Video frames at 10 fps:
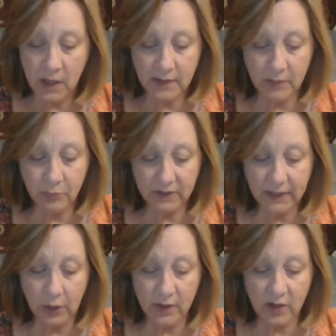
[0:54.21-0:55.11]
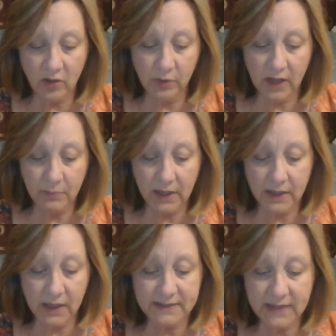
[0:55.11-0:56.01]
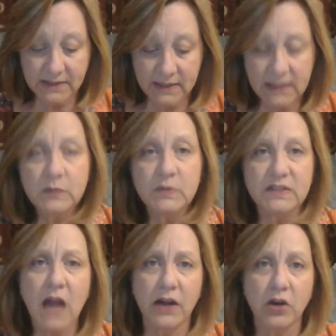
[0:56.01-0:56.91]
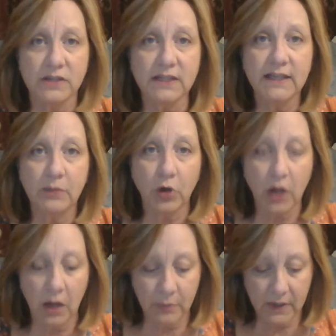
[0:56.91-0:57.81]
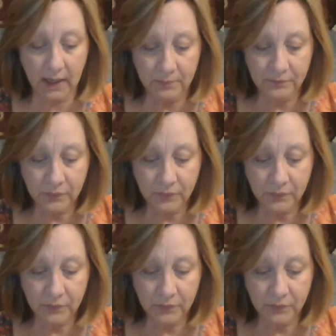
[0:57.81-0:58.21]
They put Karen in the playpen and sat Denise beside her to keep her company.